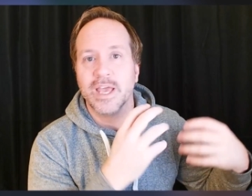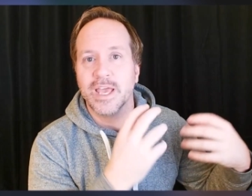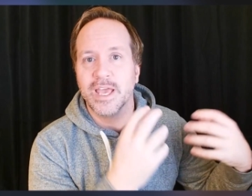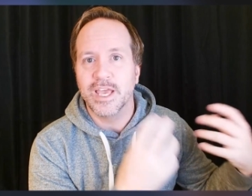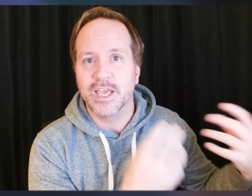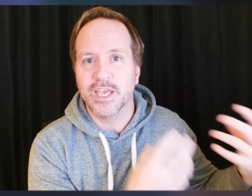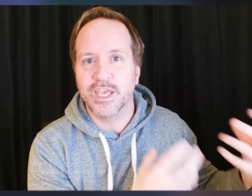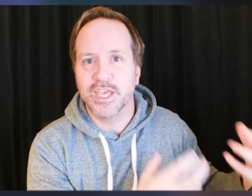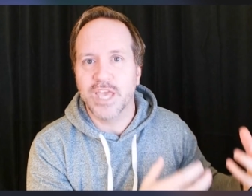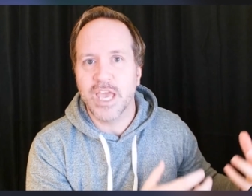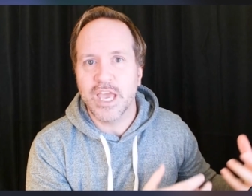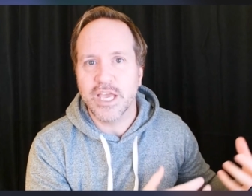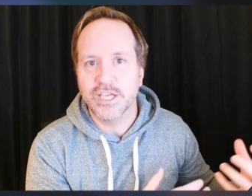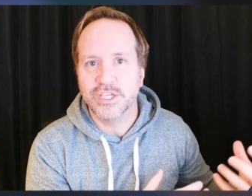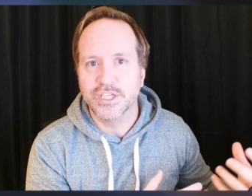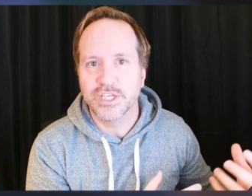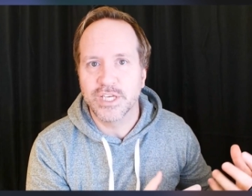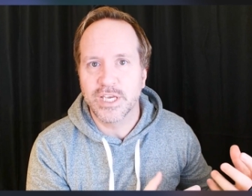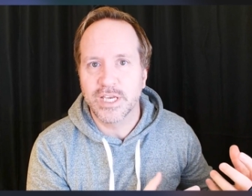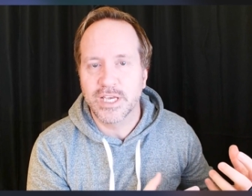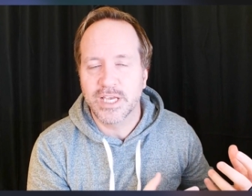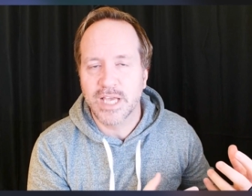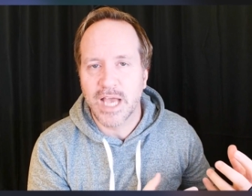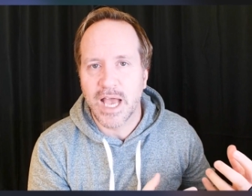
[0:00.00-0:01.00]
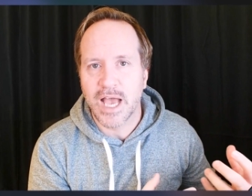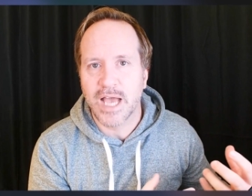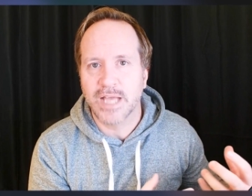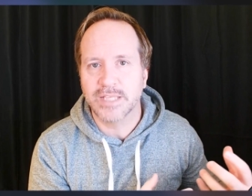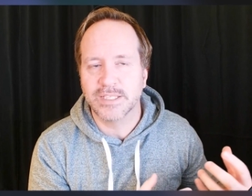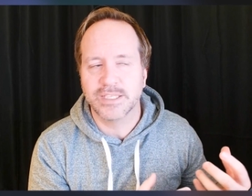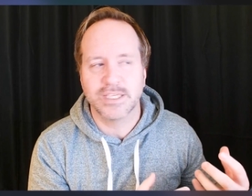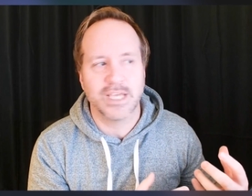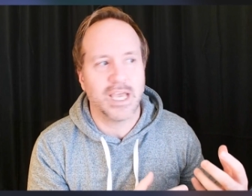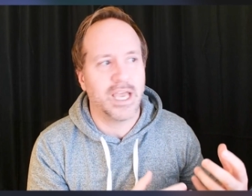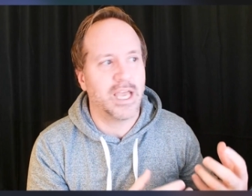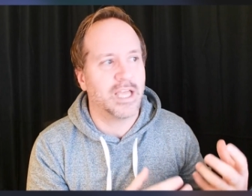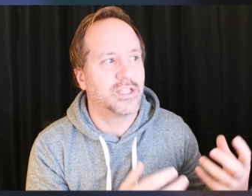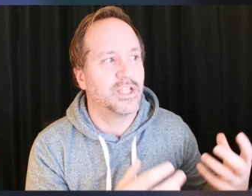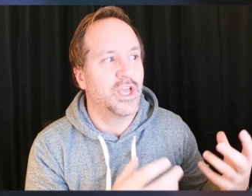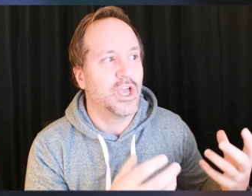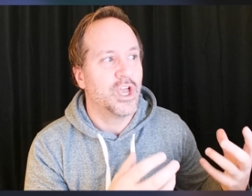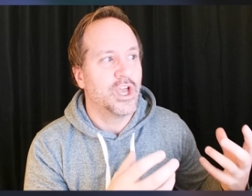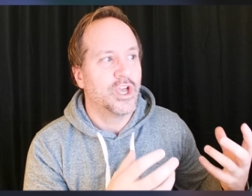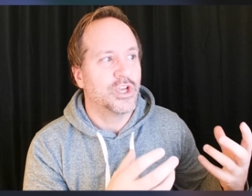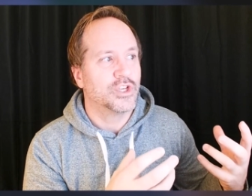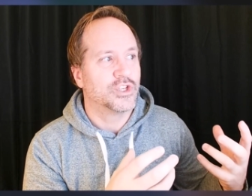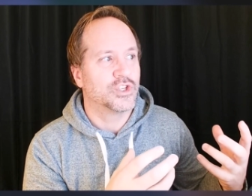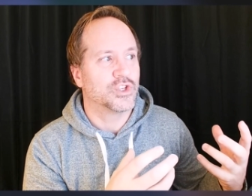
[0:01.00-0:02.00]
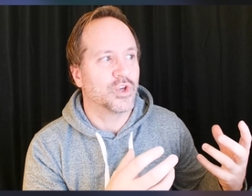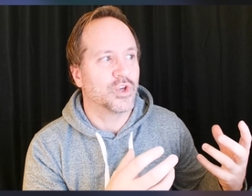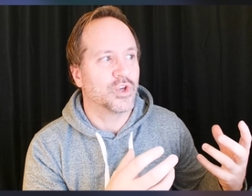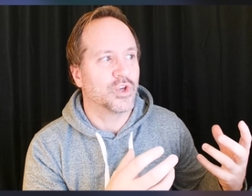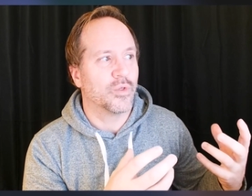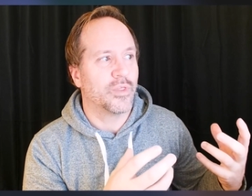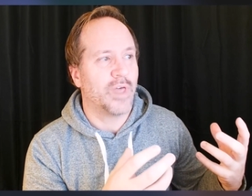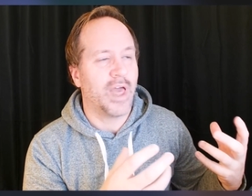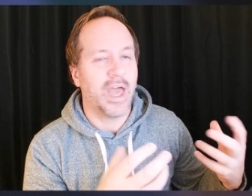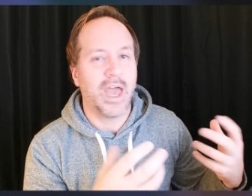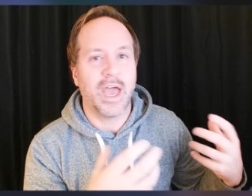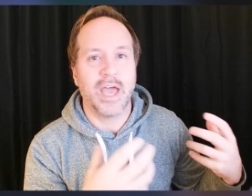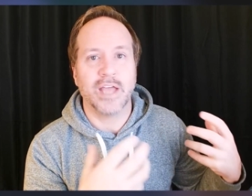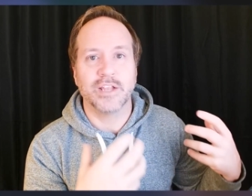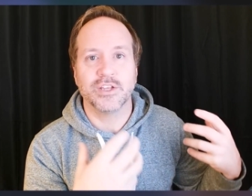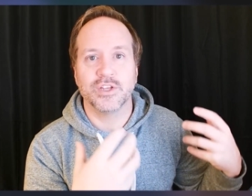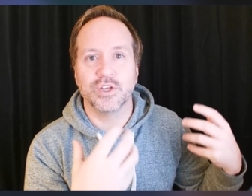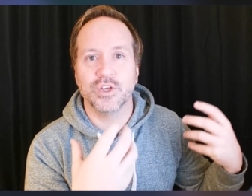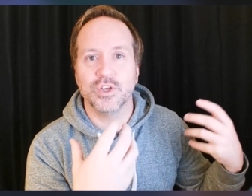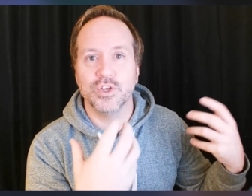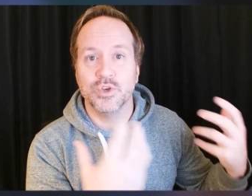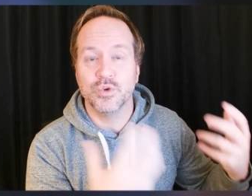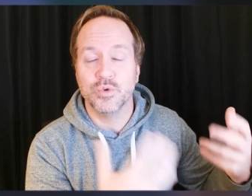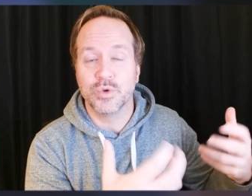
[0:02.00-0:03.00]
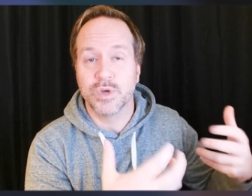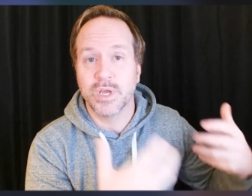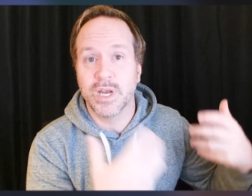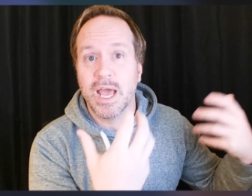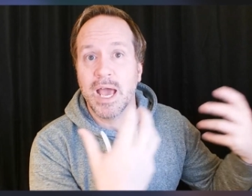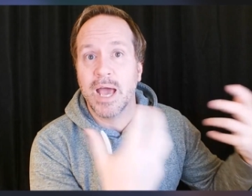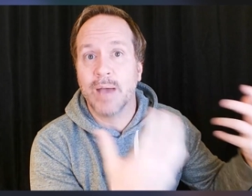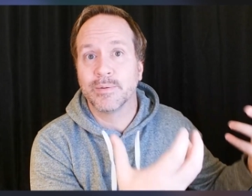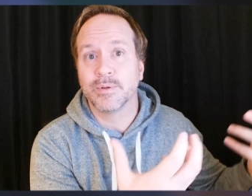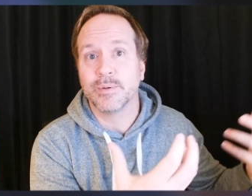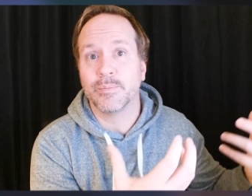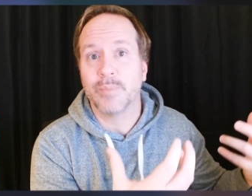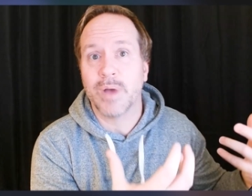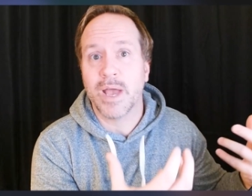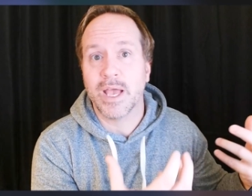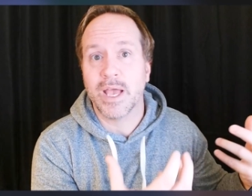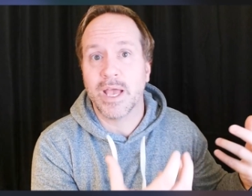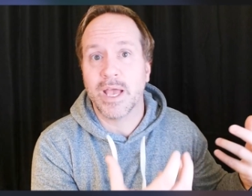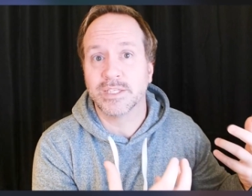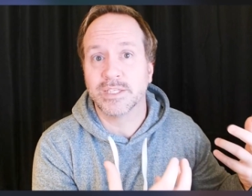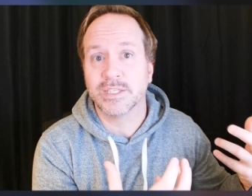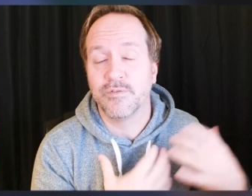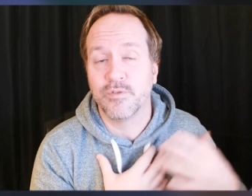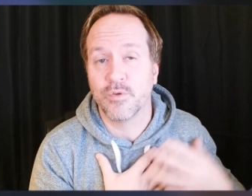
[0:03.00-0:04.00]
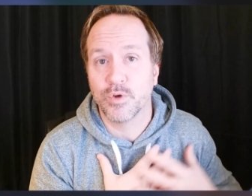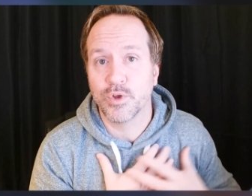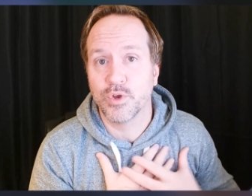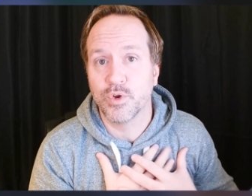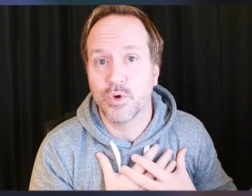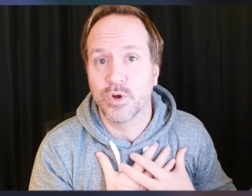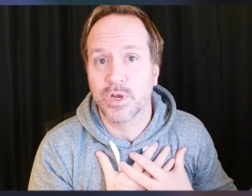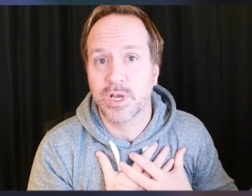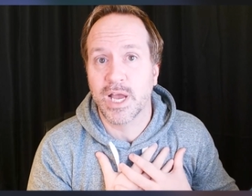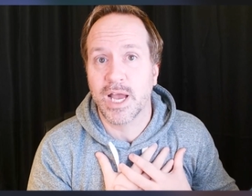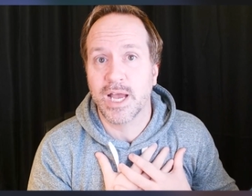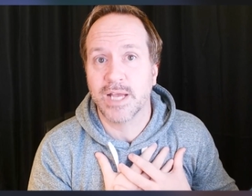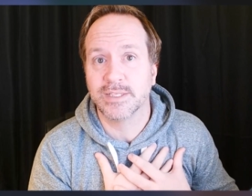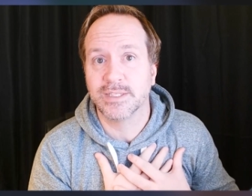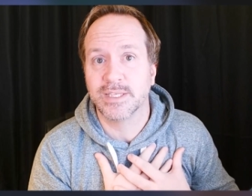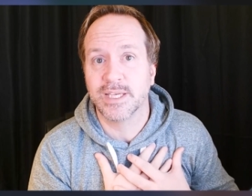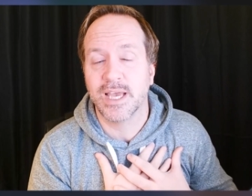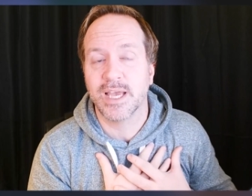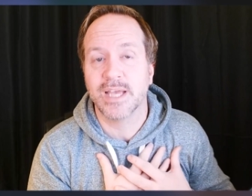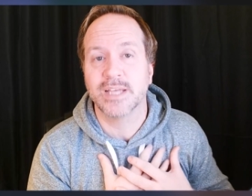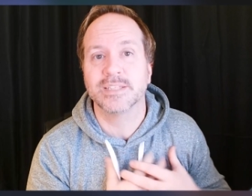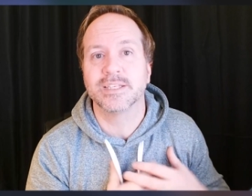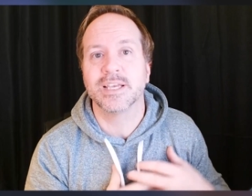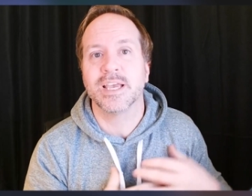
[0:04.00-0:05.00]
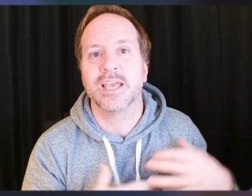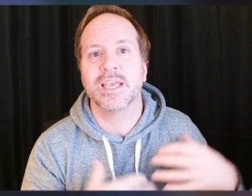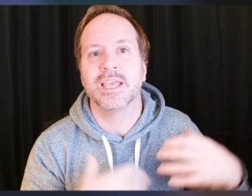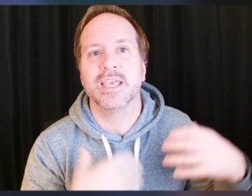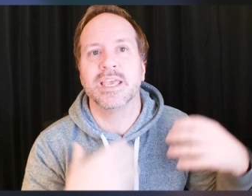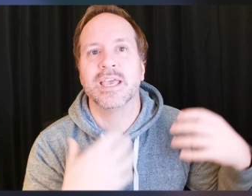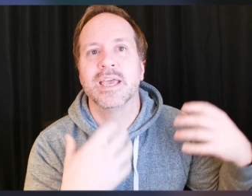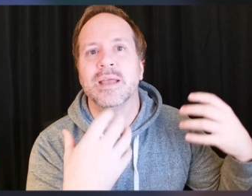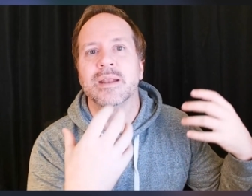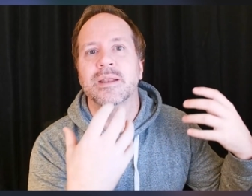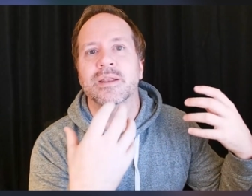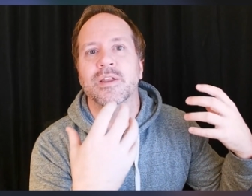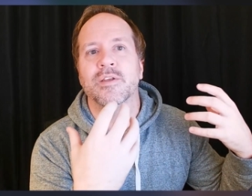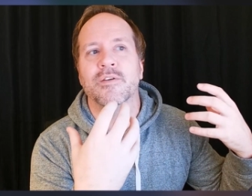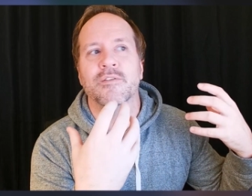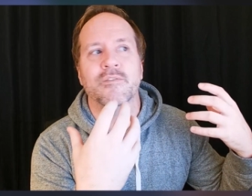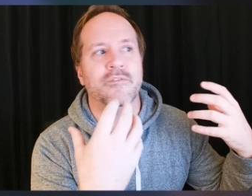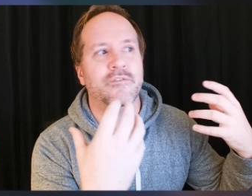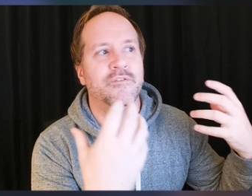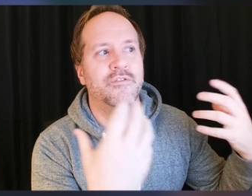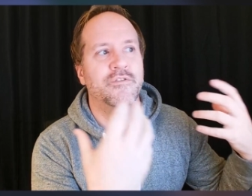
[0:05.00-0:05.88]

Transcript: engaging in content so that you can optimize it for your content and get